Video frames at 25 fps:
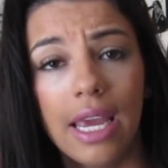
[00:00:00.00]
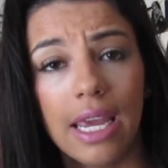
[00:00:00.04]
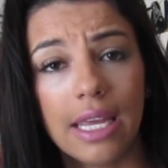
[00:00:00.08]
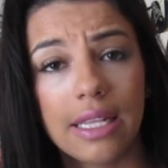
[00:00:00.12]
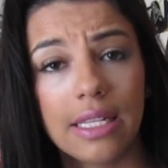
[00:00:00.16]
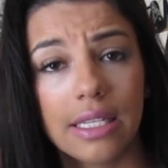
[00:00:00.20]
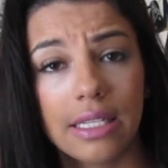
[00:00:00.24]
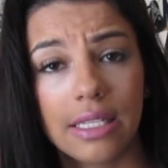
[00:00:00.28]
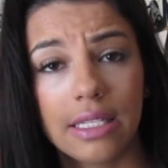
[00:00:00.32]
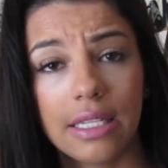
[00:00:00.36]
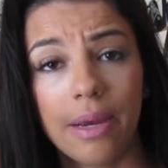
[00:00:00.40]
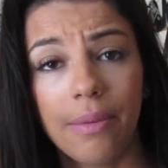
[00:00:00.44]

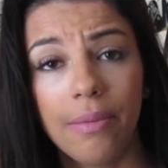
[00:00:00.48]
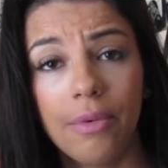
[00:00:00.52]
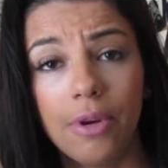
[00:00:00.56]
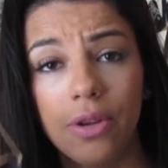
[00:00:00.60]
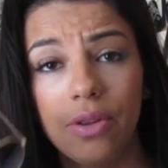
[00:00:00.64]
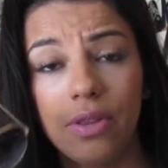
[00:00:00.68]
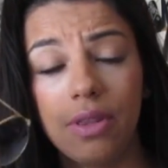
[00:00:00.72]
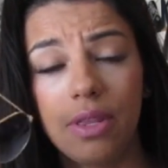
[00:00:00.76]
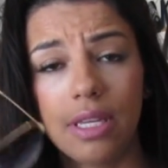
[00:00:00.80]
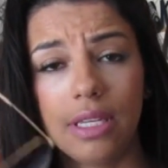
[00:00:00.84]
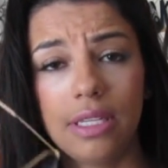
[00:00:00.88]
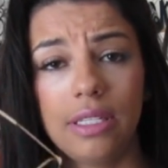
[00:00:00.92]
In the
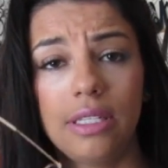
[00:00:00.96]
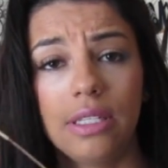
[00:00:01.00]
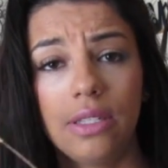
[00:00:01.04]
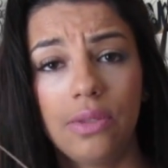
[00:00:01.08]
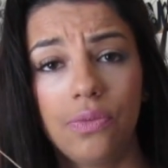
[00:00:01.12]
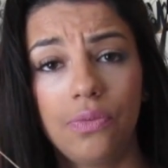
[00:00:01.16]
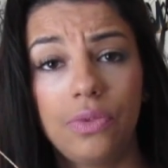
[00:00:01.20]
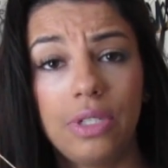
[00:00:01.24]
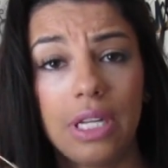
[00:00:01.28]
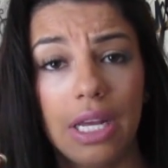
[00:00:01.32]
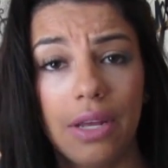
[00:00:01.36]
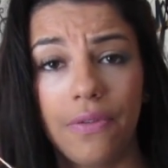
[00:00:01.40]
summer, this
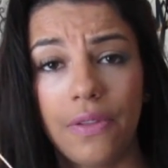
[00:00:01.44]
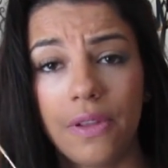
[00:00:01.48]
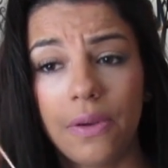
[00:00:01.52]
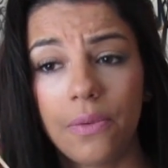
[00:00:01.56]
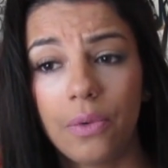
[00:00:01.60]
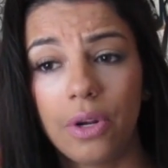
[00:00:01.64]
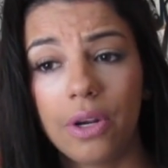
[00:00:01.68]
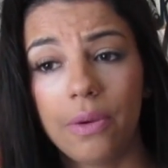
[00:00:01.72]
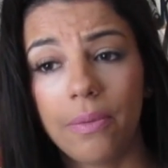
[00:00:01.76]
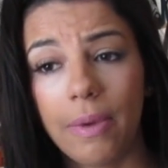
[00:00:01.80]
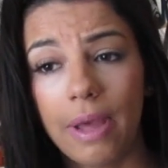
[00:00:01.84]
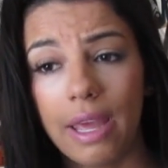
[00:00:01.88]
is definitely
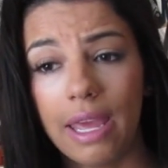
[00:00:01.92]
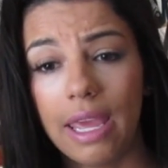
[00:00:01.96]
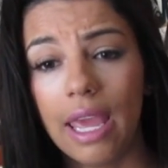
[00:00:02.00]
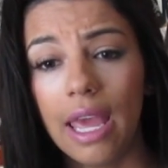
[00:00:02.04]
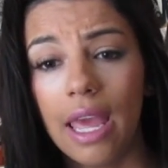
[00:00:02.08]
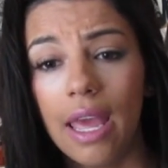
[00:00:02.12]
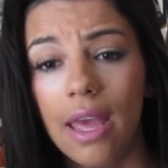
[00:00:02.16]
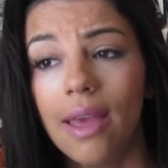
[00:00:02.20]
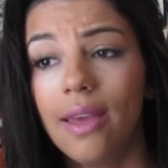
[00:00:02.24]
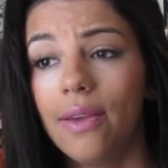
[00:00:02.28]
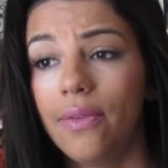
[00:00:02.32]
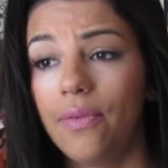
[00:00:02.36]
one of my
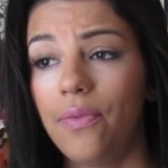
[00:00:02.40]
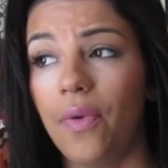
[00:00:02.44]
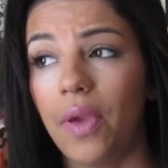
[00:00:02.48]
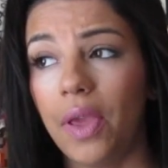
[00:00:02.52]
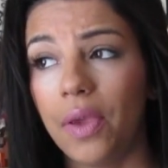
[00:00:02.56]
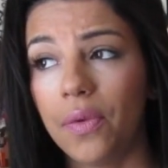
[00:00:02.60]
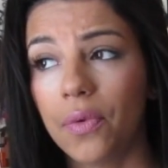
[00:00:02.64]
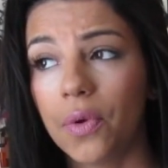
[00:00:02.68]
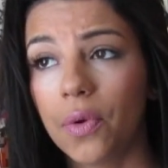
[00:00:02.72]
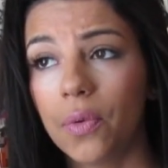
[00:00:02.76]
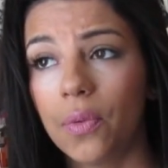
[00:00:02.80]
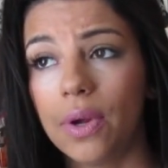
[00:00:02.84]

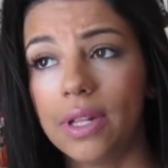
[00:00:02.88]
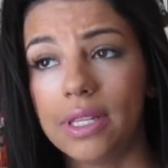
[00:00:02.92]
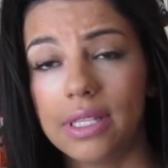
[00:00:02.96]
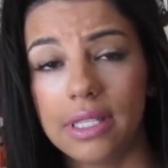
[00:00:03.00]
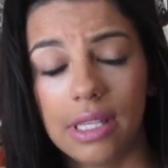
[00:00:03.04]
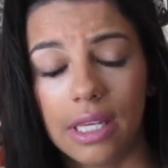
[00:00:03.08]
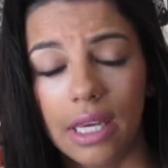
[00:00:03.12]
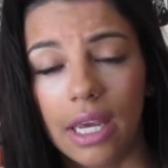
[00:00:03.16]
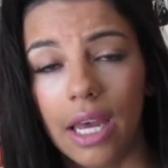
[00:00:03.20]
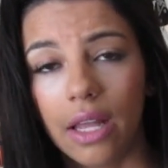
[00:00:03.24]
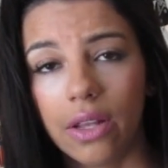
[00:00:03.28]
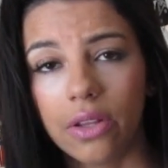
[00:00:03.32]
favorite
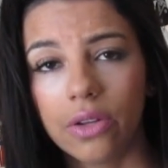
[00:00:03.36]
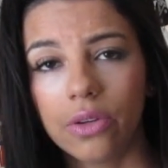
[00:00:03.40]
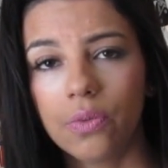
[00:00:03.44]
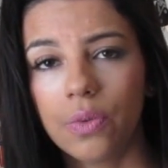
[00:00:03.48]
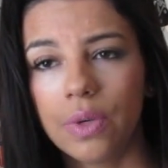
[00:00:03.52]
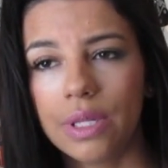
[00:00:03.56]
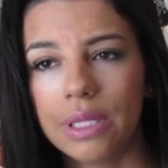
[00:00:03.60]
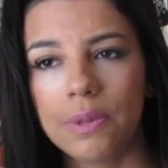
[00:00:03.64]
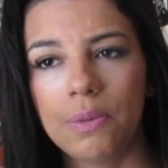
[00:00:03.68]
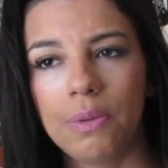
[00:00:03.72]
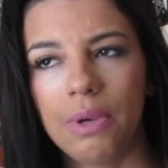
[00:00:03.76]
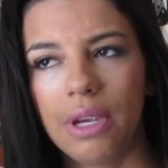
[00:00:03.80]
ones, the colored
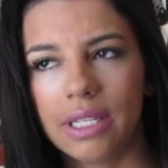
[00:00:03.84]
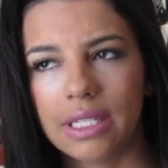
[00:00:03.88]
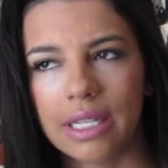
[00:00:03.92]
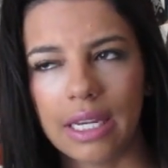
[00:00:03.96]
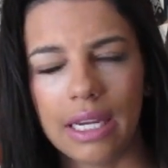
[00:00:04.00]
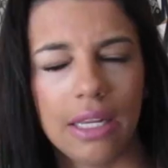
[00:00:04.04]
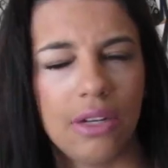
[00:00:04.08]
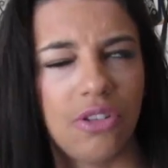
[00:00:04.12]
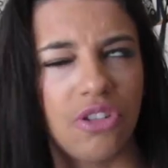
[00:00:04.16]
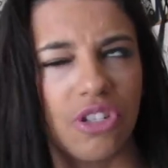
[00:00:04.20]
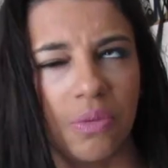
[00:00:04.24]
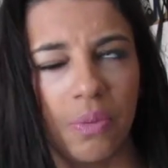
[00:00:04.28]
ones, because
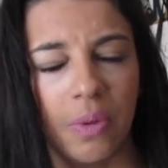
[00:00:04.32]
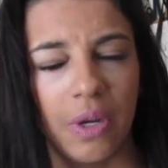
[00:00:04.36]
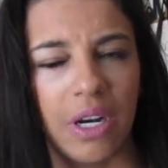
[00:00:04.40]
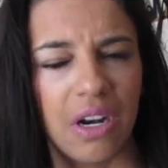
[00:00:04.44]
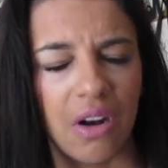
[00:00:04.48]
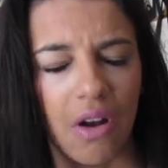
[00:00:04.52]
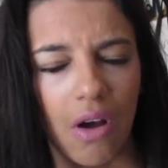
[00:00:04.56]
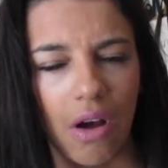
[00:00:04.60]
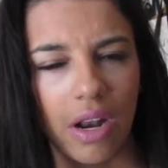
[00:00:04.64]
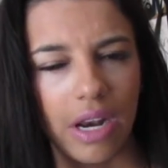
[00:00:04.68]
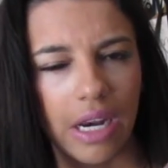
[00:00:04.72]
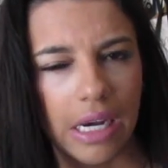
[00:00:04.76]
I can just put
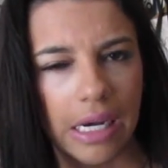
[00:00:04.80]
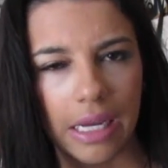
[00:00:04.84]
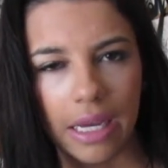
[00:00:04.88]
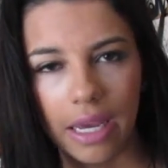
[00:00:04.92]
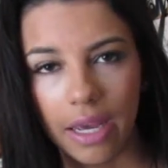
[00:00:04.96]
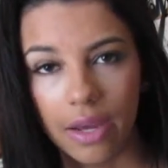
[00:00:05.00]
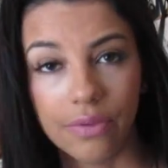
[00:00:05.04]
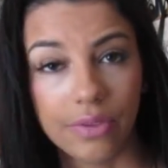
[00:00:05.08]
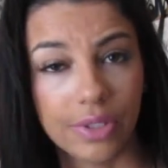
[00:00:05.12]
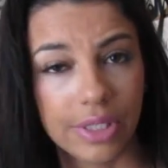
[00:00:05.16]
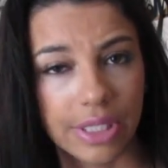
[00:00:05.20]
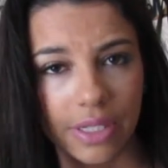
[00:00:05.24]
it on and it
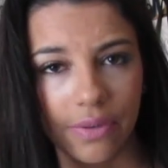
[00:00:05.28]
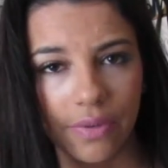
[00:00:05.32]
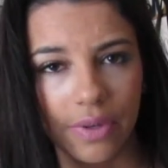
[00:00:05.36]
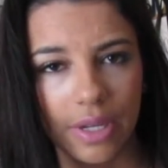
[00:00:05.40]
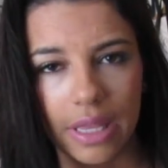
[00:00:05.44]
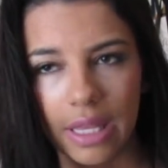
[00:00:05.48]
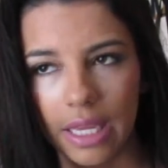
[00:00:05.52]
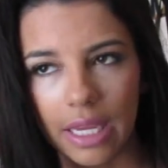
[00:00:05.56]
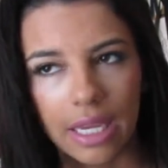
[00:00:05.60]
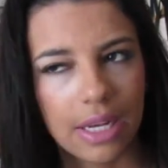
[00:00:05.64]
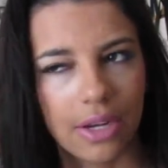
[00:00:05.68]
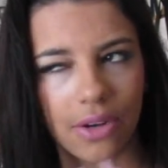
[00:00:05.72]
covers
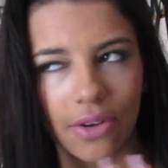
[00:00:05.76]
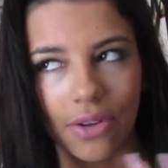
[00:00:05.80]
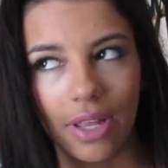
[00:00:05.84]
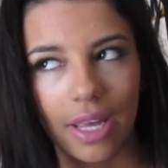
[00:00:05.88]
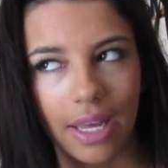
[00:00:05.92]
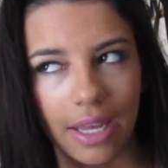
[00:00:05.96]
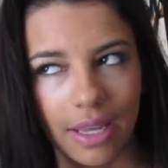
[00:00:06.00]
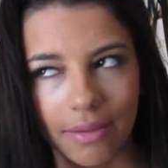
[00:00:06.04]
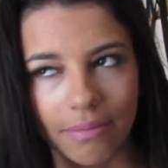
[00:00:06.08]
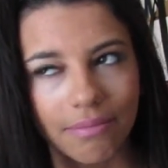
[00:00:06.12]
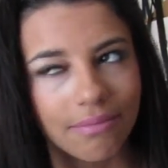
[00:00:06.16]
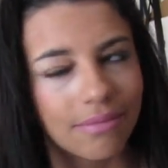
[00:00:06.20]
everything and you're
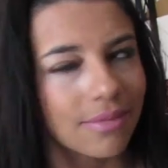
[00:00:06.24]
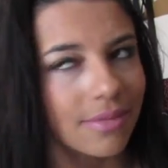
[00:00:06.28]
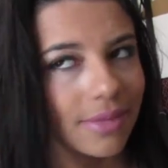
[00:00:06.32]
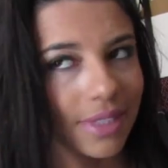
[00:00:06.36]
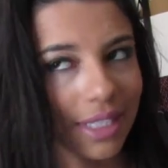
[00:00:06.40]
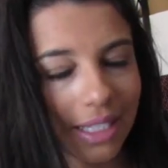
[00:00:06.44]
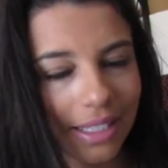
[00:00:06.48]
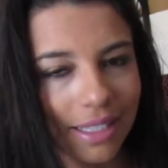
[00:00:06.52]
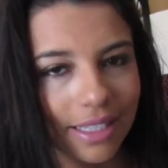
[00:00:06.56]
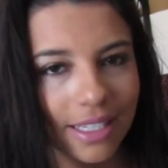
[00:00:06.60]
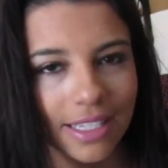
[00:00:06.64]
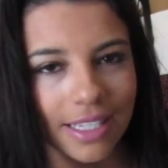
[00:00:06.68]
like,
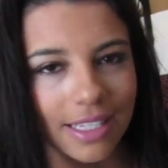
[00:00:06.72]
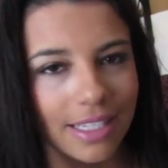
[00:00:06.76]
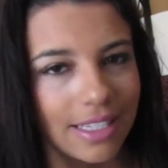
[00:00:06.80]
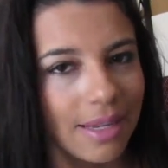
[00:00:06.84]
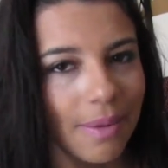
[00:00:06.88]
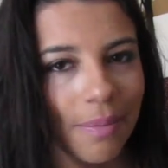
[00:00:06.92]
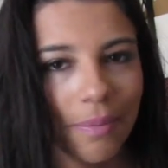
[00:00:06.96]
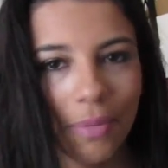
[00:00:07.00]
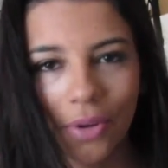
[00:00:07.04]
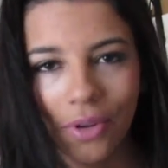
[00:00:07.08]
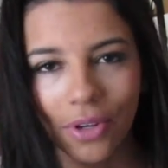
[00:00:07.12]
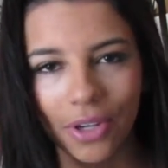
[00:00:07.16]
this is
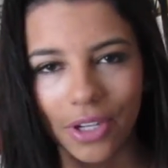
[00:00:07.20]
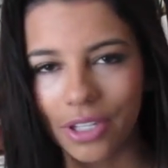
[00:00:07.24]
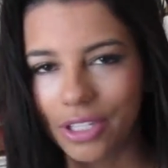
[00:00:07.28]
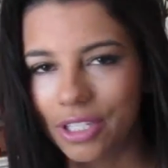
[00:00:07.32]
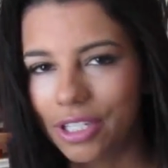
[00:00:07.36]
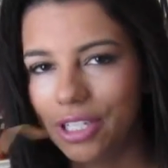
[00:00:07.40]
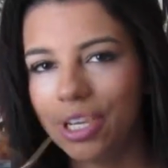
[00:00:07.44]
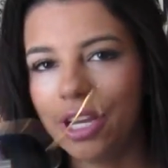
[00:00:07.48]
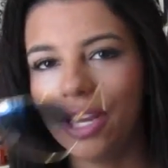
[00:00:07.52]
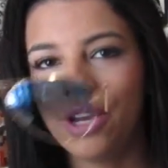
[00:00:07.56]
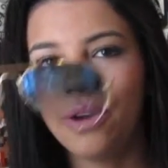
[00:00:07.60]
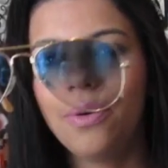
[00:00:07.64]
simple,
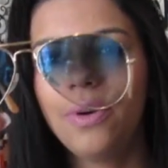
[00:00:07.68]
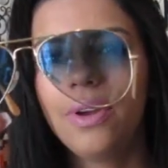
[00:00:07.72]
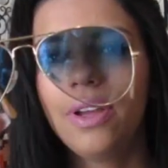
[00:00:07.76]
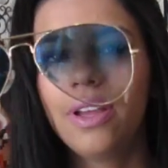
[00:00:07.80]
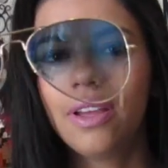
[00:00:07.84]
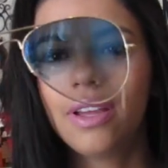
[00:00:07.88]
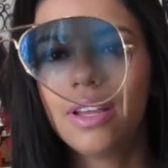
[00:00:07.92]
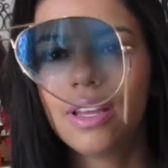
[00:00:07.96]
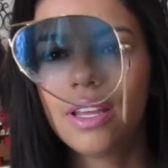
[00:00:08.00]
good to go.